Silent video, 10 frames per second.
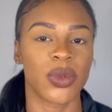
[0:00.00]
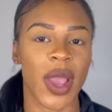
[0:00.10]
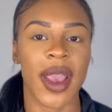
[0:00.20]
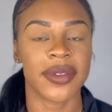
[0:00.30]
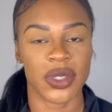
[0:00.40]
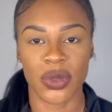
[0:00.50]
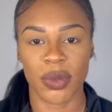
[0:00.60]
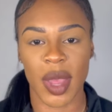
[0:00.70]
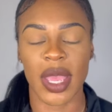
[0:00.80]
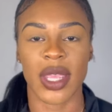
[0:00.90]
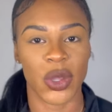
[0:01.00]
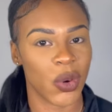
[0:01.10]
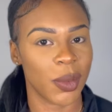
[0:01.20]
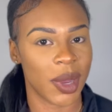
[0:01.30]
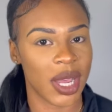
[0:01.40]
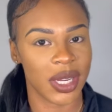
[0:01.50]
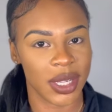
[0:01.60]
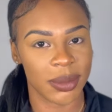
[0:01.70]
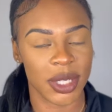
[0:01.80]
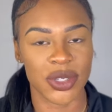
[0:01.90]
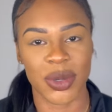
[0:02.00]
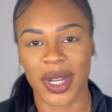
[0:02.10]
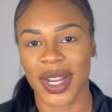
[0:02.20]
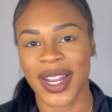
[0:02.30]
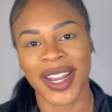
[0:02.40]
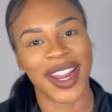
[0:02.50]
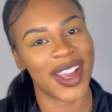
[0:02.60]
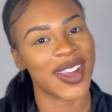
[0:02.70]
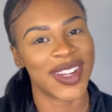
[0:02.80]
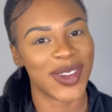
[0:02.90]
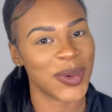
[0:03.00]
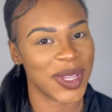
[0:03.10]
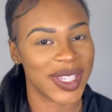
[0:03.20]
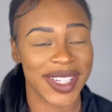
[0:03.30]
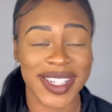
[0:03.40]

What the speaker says: You have to make your mind up that you are not gonna quit.